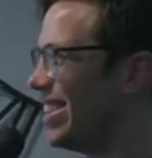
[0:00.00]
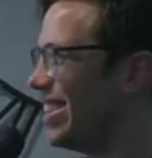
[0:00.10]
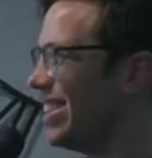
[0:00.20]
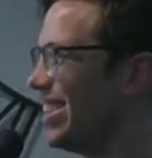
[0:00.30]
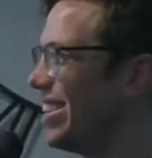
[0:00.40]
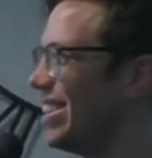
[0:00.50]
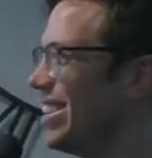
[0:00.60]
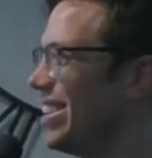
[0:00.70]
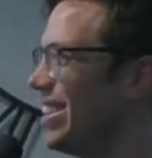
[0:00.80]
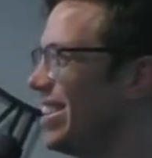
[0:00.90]

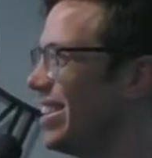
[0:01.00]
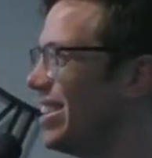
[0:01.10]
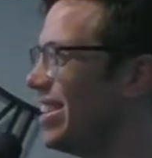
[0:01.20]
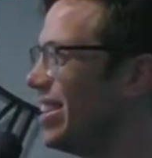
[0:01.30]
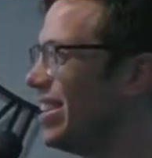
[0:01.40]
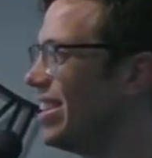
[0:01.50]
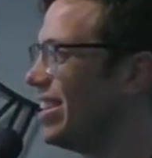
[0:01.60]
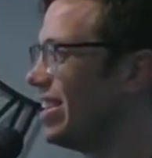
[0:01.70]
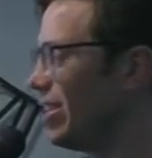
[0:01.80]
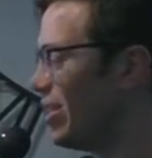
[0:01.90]

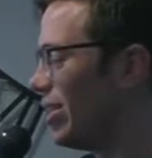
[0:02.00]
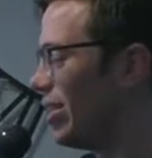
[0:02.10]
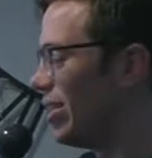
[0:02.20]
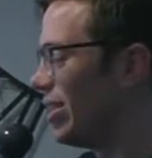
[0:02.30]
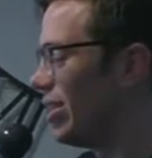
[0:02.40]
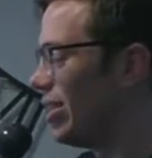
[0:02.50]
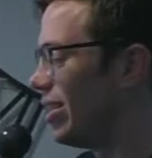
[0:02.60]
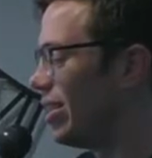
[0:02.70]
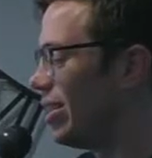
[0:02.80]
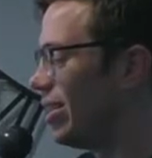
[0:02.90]

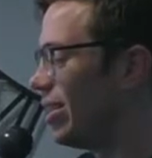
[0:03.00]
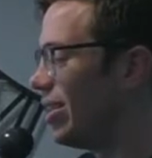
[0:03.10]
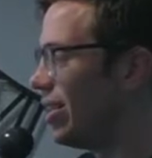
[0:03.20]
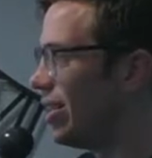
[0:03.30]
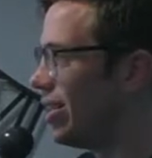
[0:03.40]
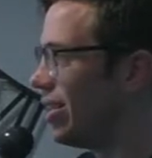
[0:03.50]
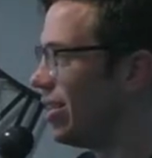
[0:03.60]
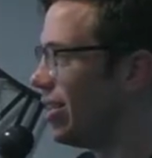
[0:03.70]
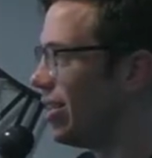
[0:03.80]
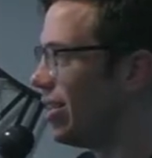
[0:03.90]

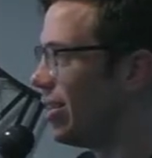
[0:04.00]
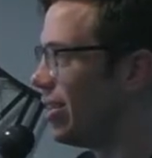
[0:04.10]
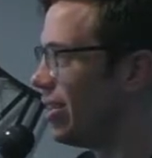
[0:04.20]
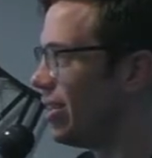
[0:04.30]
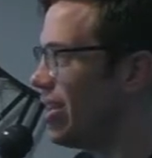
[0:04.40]
The person shown says nothing.